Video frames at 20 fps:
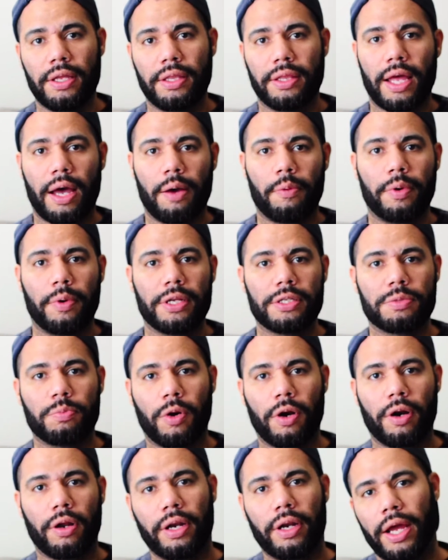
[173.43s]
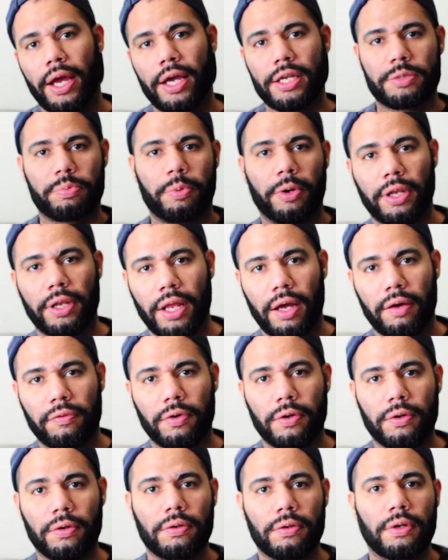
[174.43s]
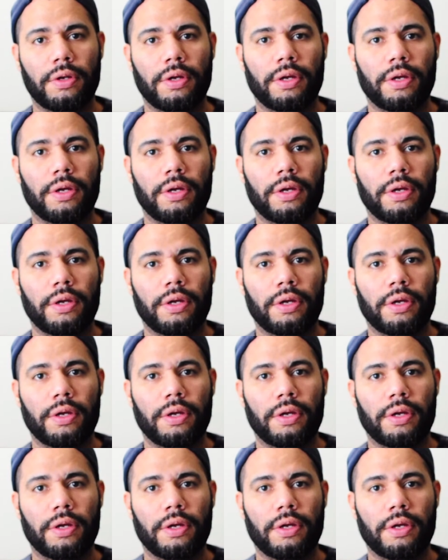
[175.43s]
That one is more on an expert level